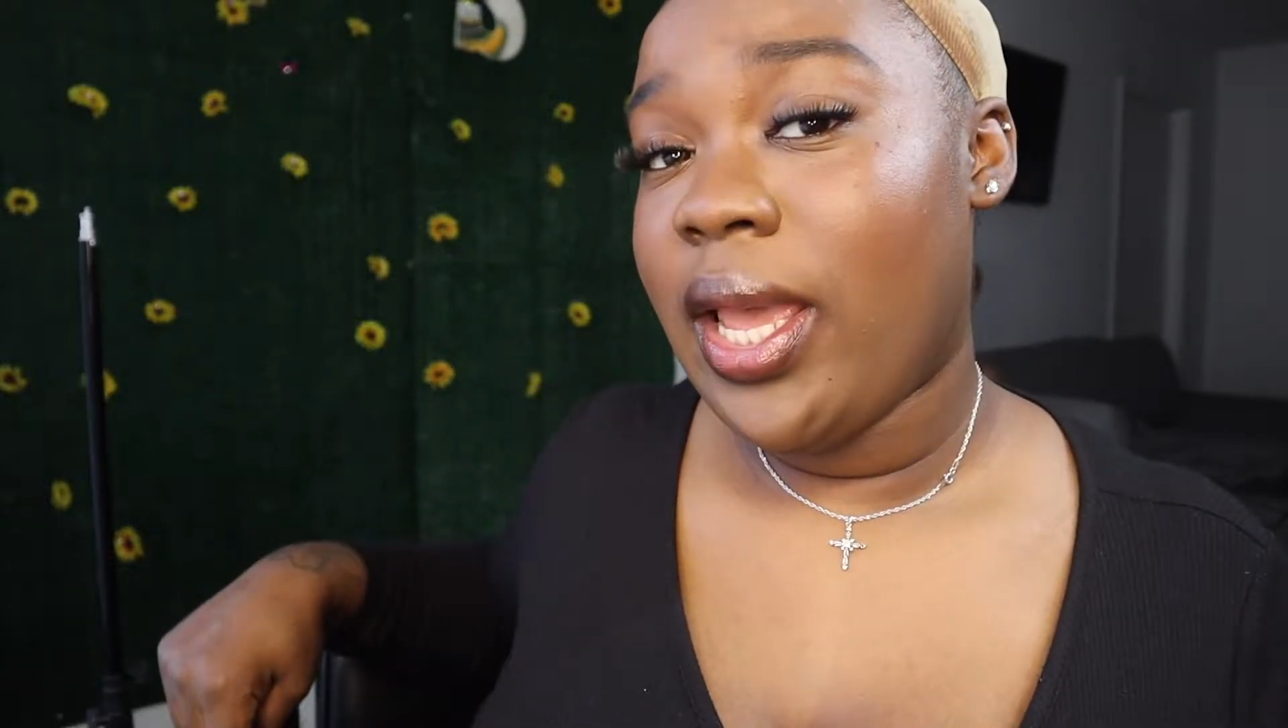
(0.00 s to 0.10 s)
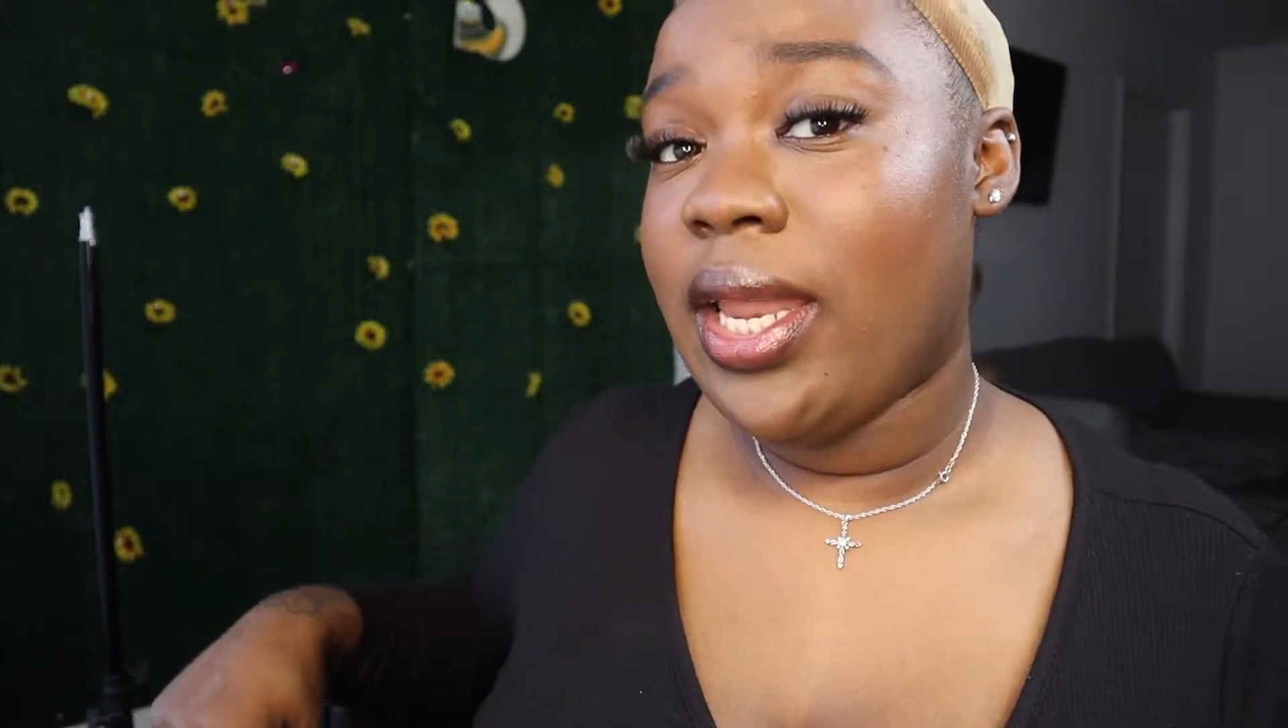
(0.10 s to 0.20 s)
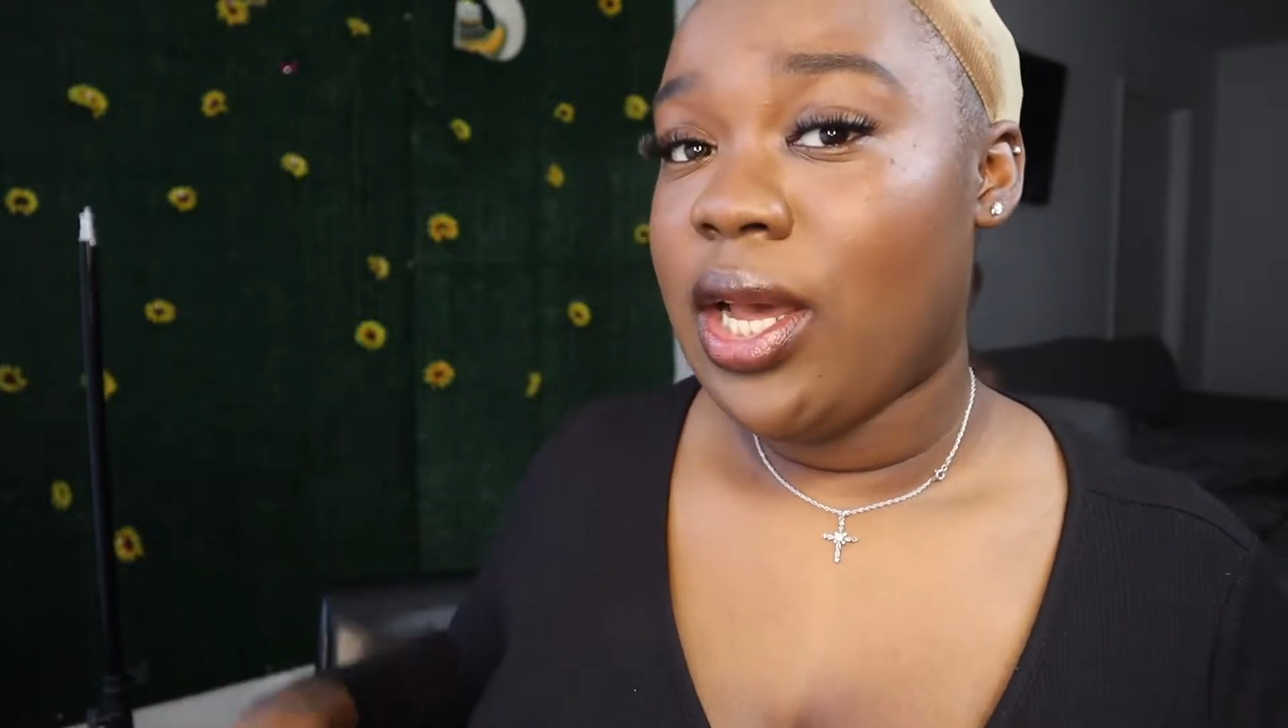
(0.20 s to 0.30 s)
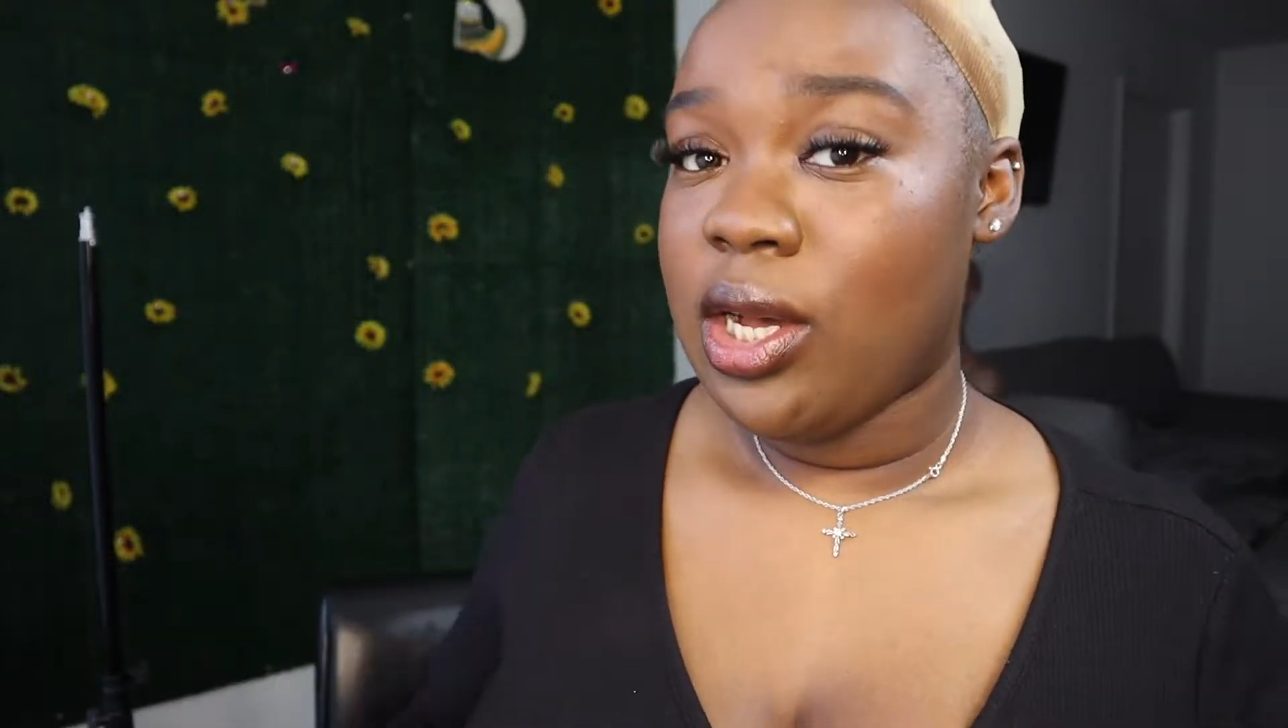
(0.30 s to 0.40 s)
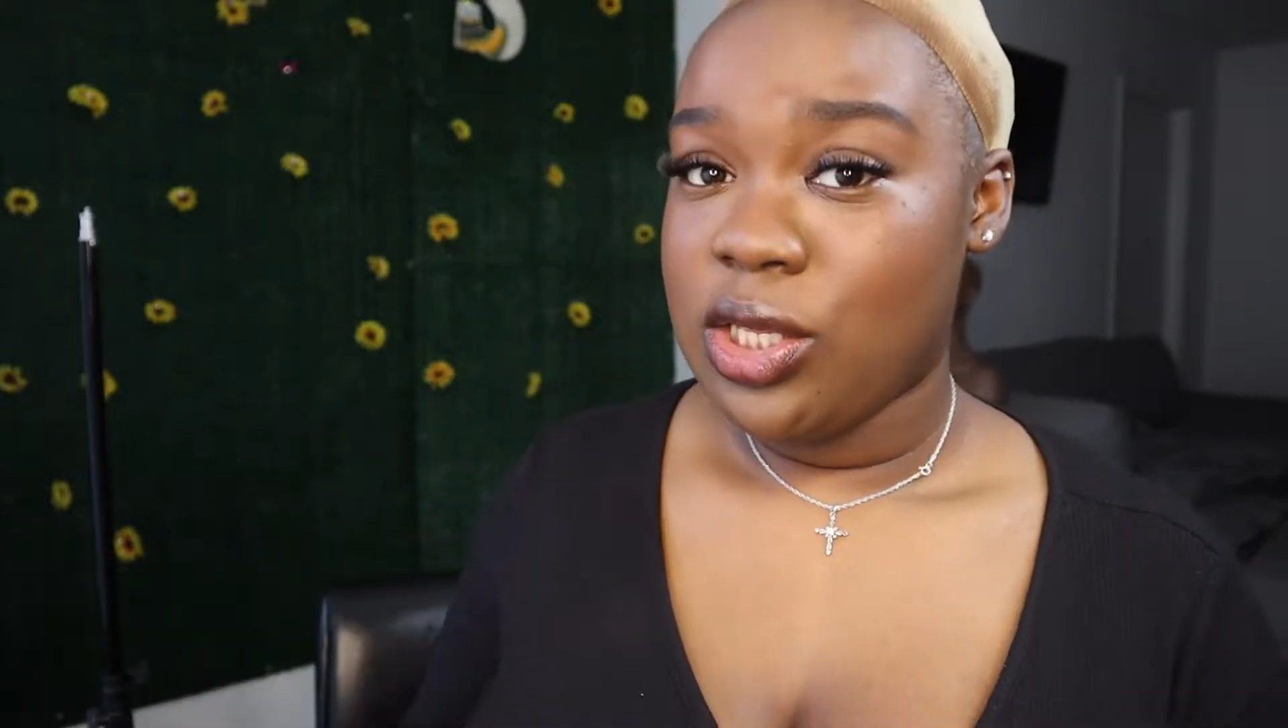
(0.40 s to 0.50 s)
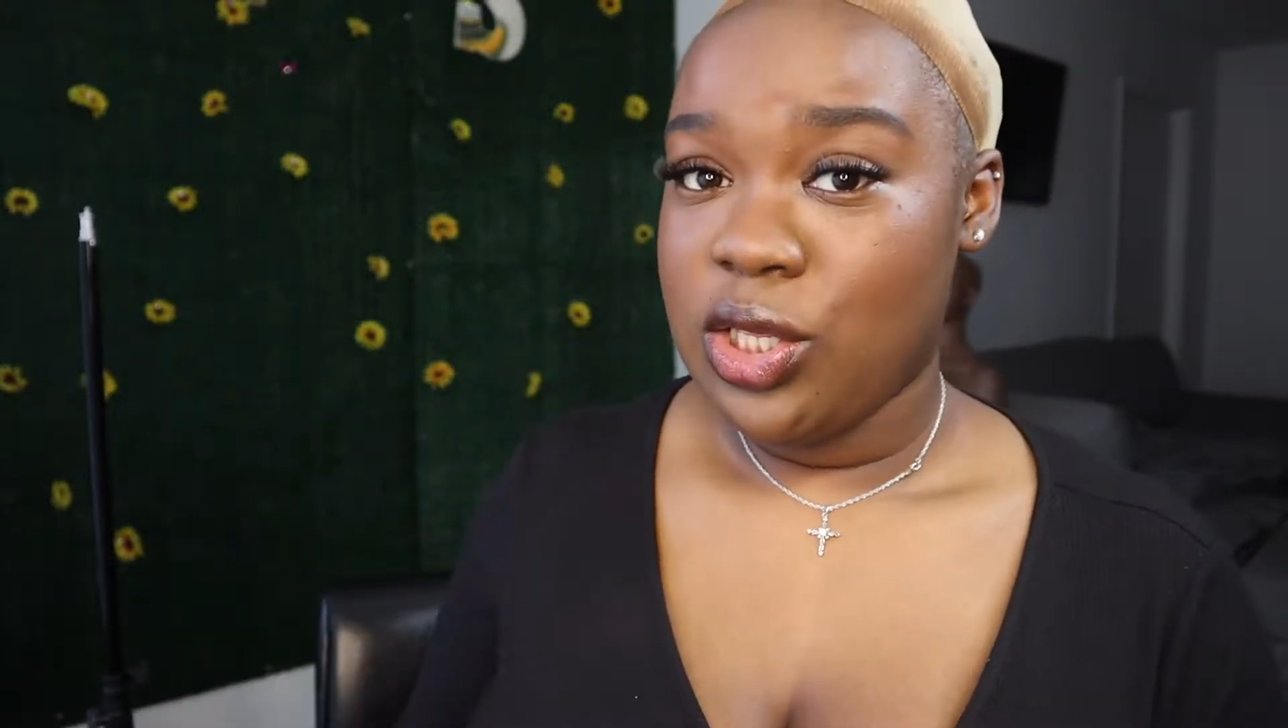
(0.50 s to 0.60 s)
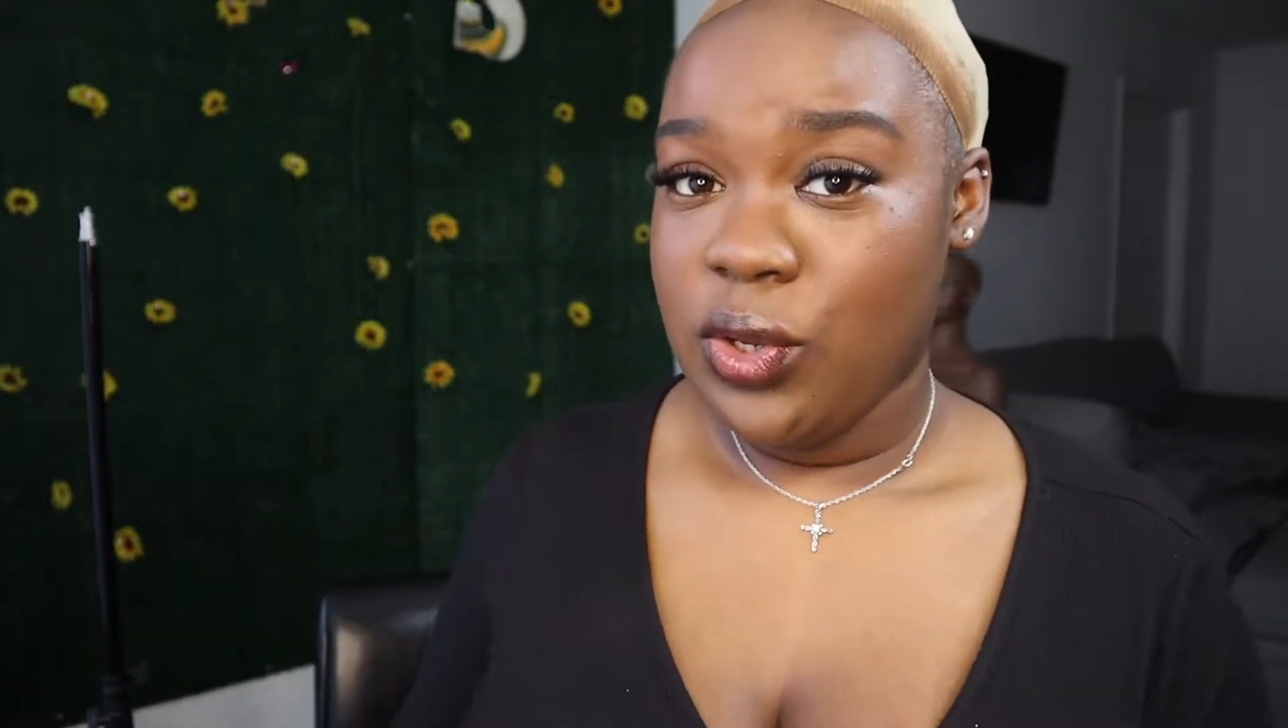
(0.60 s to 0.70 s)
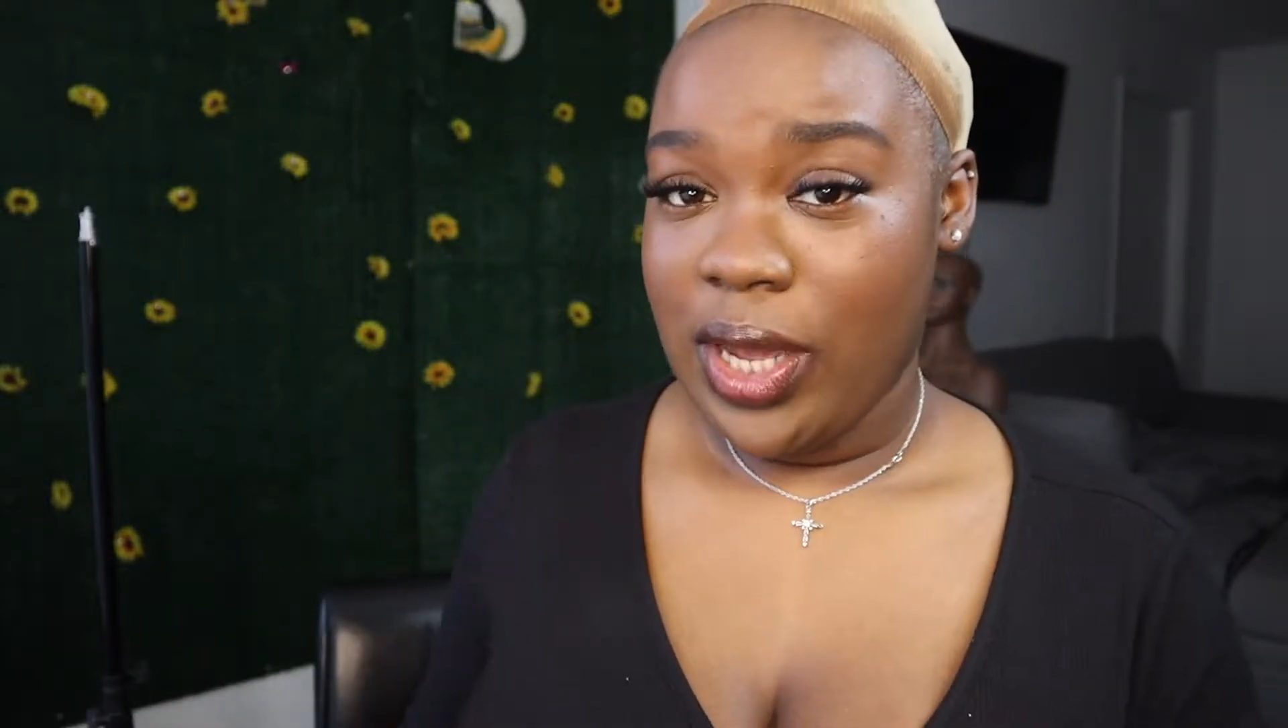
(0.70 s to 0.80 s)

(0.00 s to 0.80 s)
and also